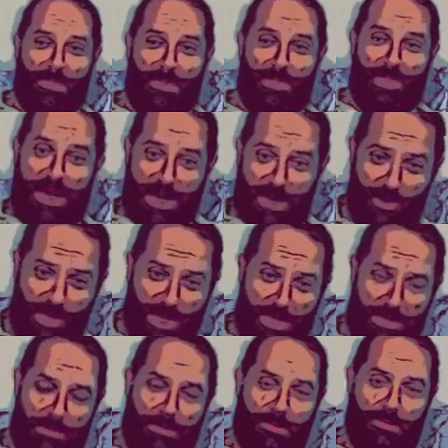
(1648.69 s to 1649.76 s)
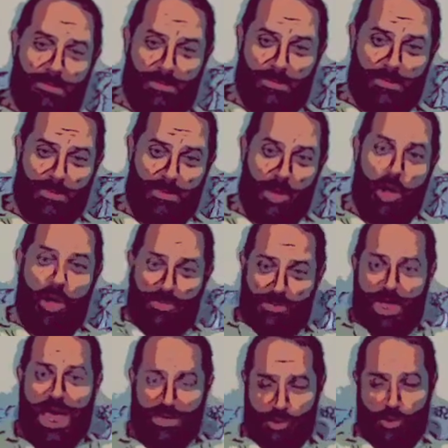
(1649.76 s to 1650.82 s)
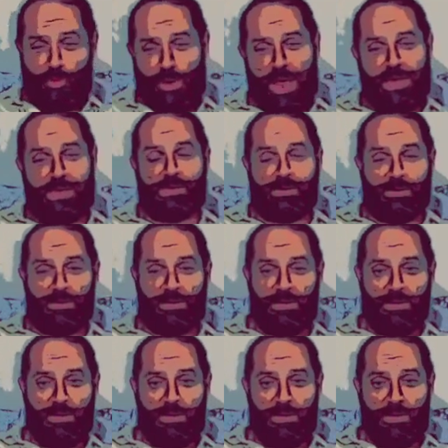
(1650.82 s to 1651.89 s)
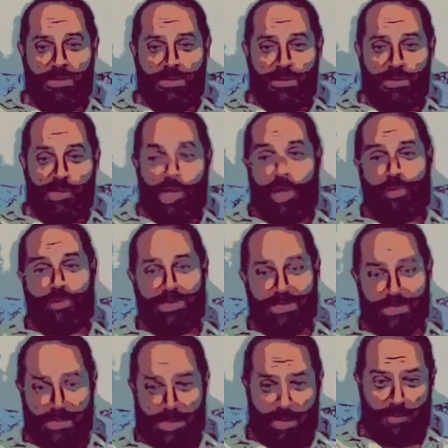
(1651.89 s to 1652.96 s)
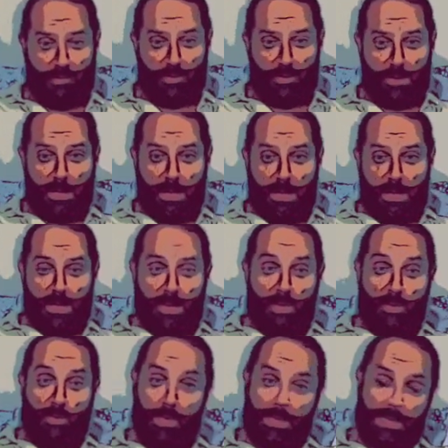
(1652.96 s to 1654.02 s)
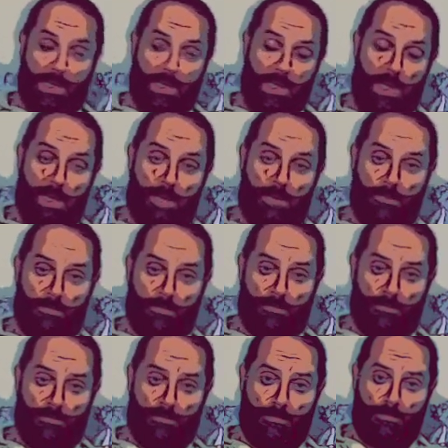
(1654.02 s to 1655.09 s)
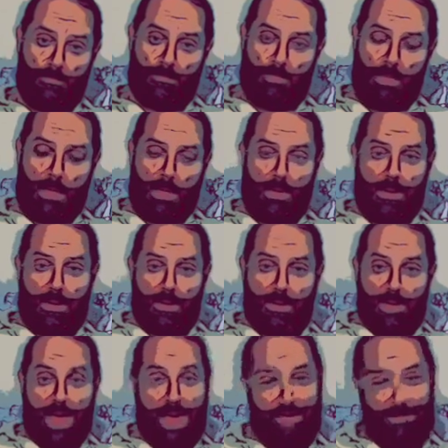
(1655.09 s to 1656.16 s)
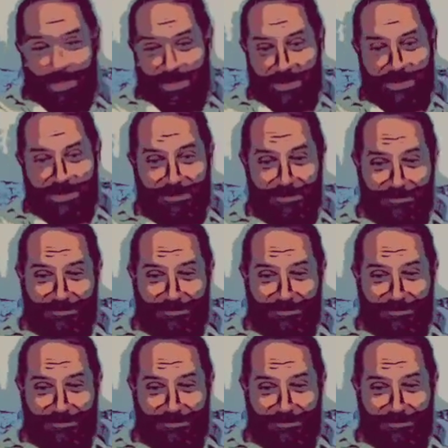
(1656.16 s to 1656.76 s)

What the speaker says: Therein, on that horizon, shall we discover once again happiness.